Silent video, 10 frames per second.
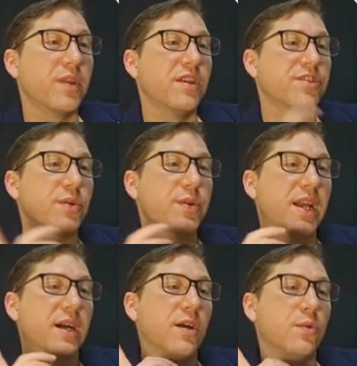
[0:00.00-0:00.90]
So
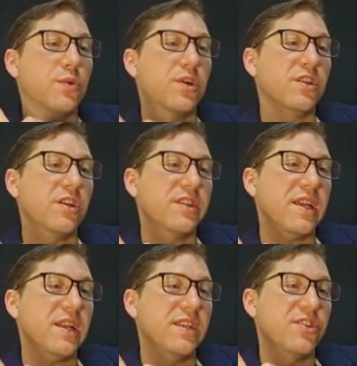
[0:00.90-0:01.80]
yeah, we're going to look at
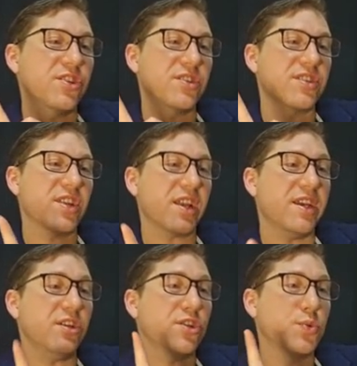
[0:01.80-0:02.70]
that in just a second
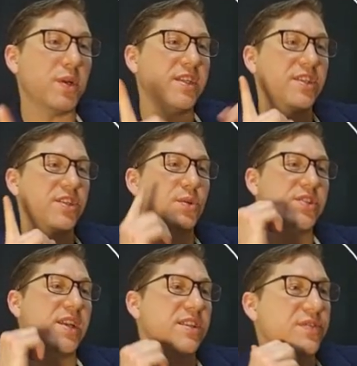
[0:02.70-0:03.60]
here. 22
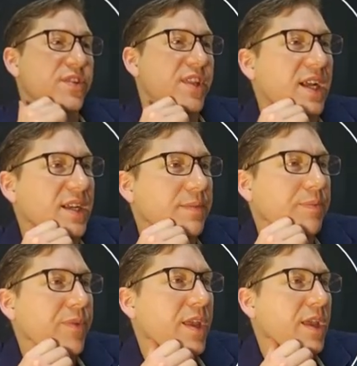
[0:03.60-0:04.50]
cents for that.
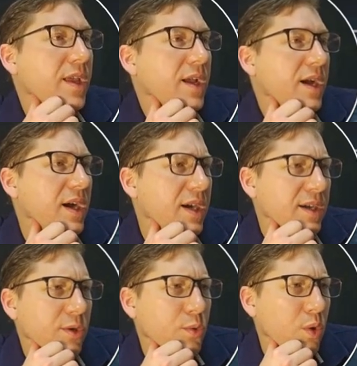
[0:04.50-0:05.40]

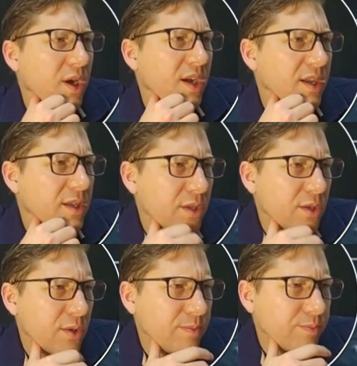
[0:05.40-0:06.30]
Gua
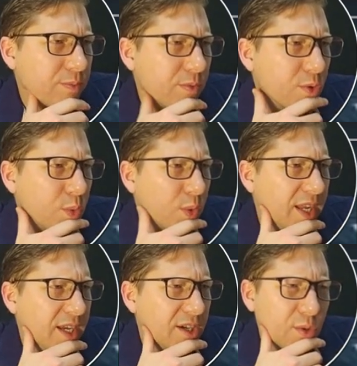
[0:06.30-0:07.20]

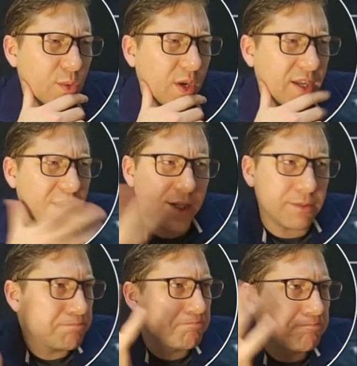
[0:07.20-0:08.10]
here.
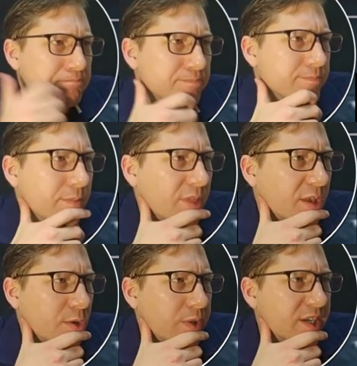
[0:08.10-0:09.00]

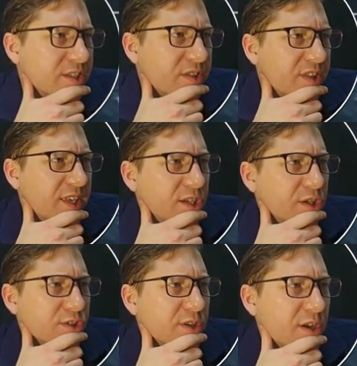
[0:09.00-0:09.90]
Greatest of the
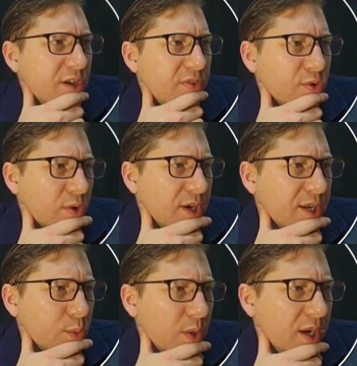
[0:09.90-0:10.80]
Eagles. 4 and
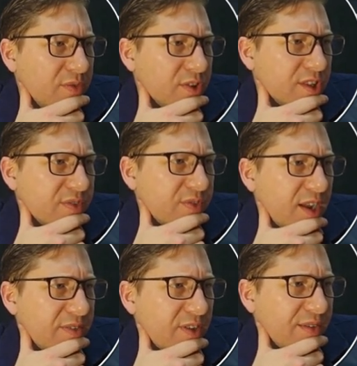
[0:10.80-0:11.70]
a white for this
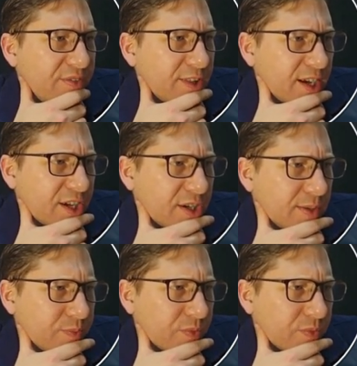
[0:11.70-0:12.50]
5/5 flyer.